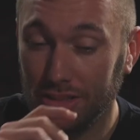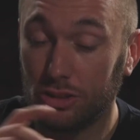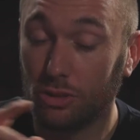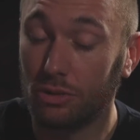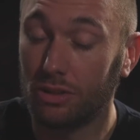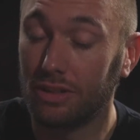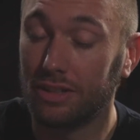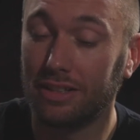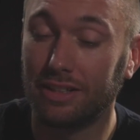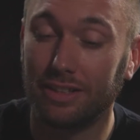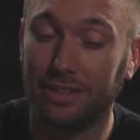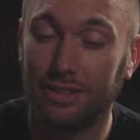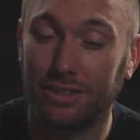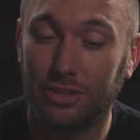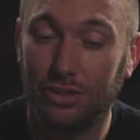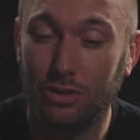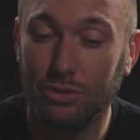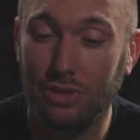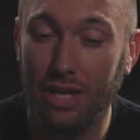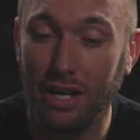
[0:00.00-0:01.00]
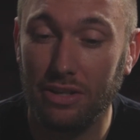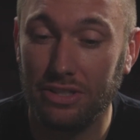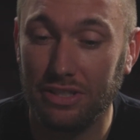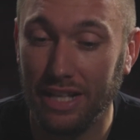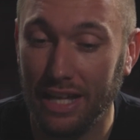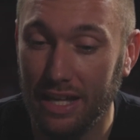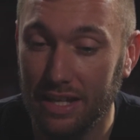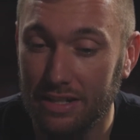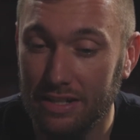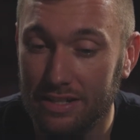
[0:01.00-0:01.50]
So in
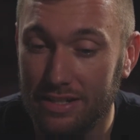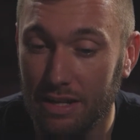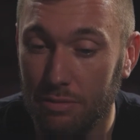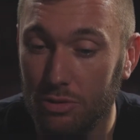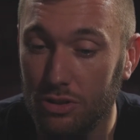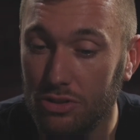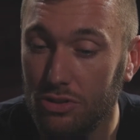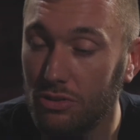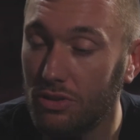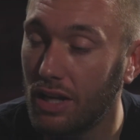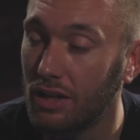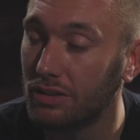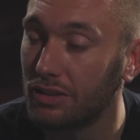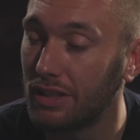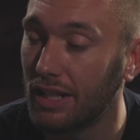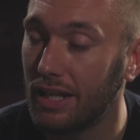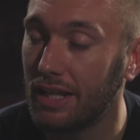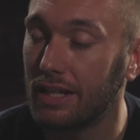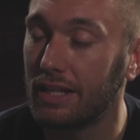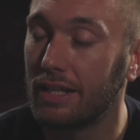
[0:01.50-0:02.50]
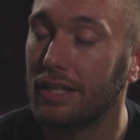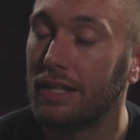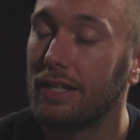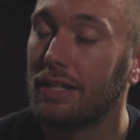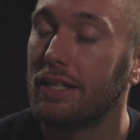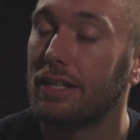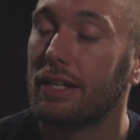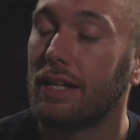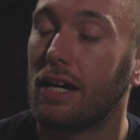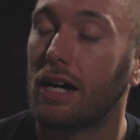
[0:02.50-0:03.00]
2008, December 2008,
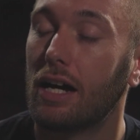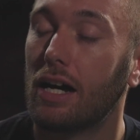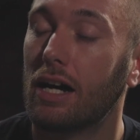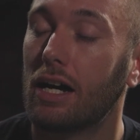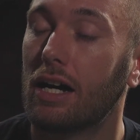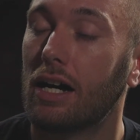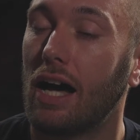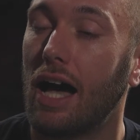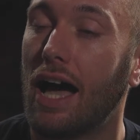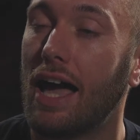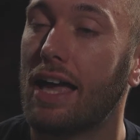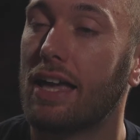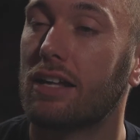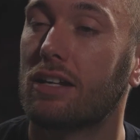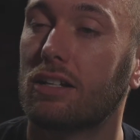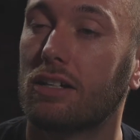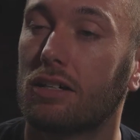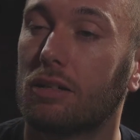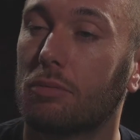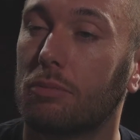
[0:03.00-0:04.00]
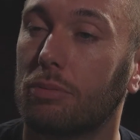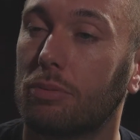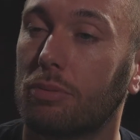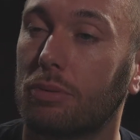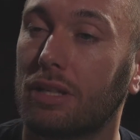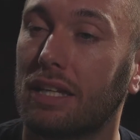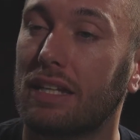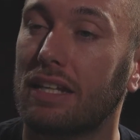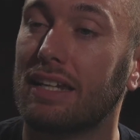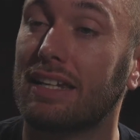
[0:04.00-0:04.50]
I ended up
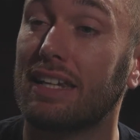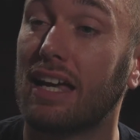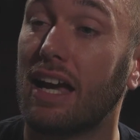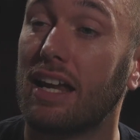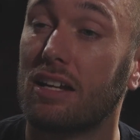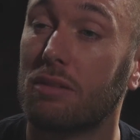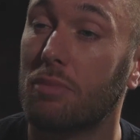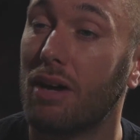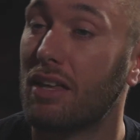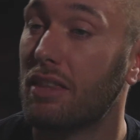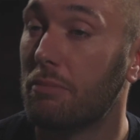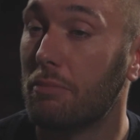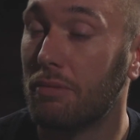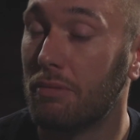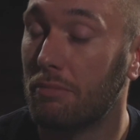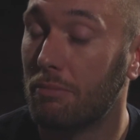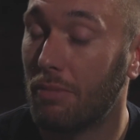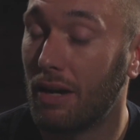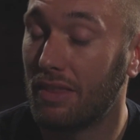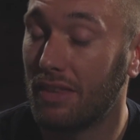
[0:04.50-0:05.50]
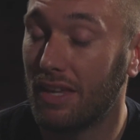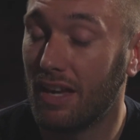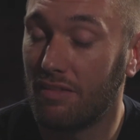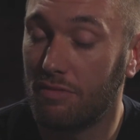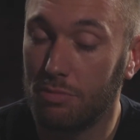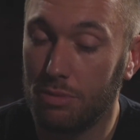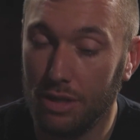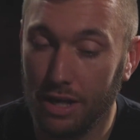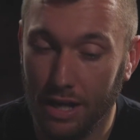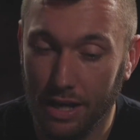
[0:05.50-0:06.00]
getting indicted by the
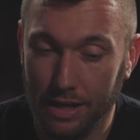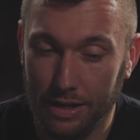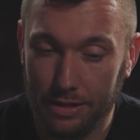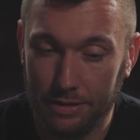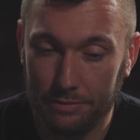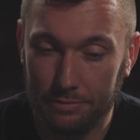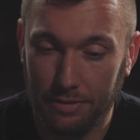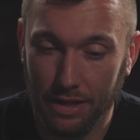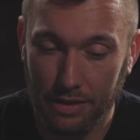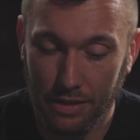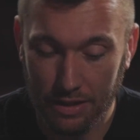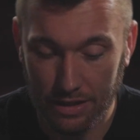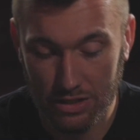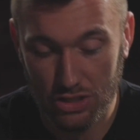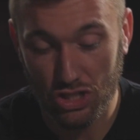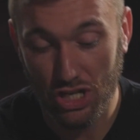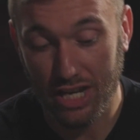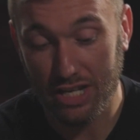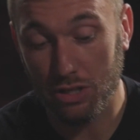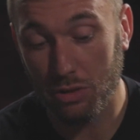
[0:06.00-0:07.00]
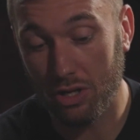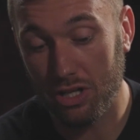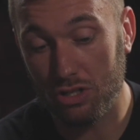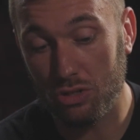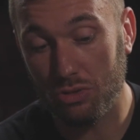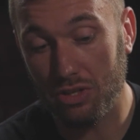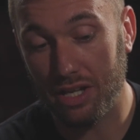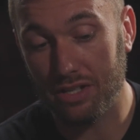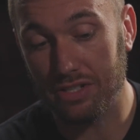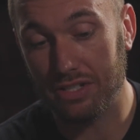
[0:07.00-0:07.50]
FBI. And then in January
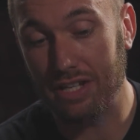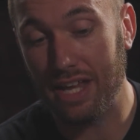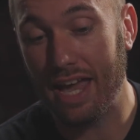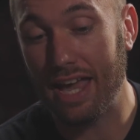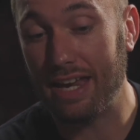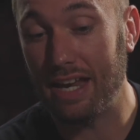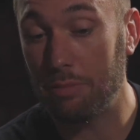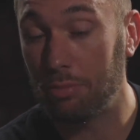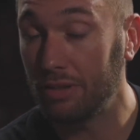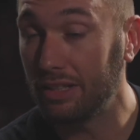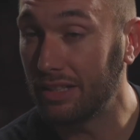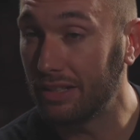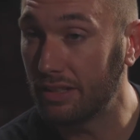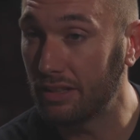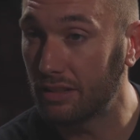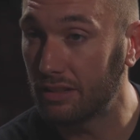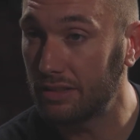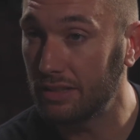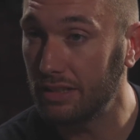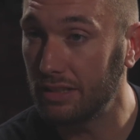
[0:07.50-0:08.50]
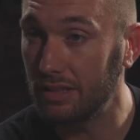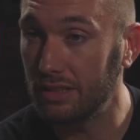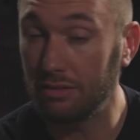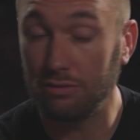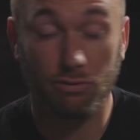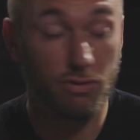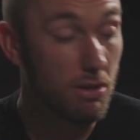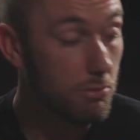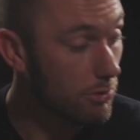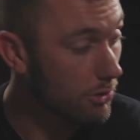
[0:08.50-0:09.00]
2009, I plead guilty. In
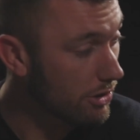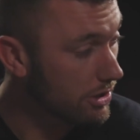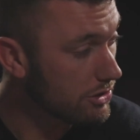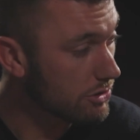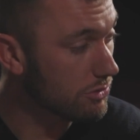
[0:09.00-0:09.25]
February